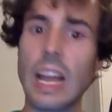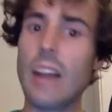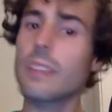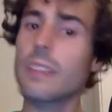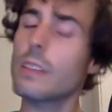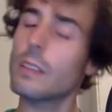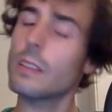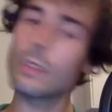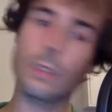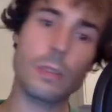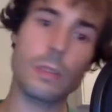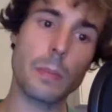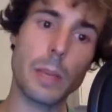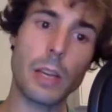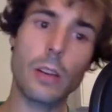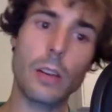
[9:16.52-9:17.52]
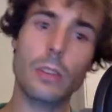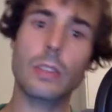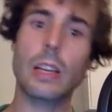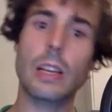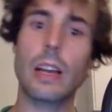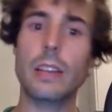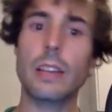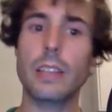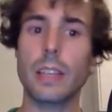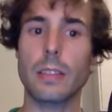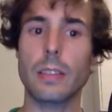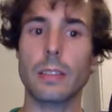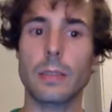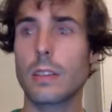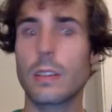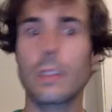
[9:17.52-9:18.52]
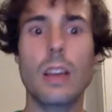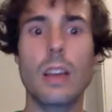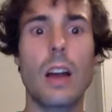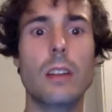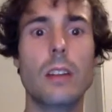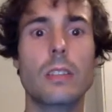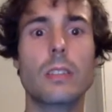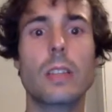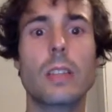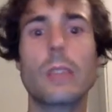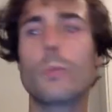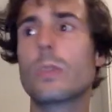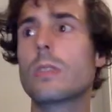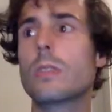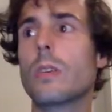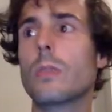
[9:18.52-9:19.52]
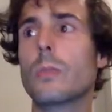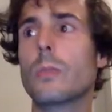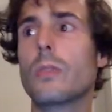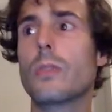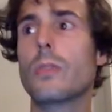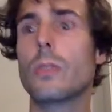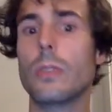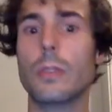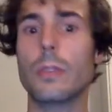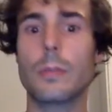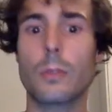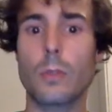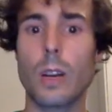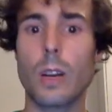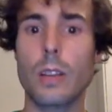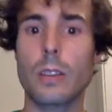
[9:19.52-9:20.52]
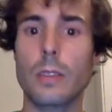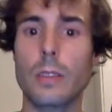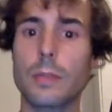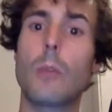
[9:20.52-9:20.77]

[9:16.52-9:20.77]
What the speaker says: and the semicolon at the end. It's harder than we saw before, right?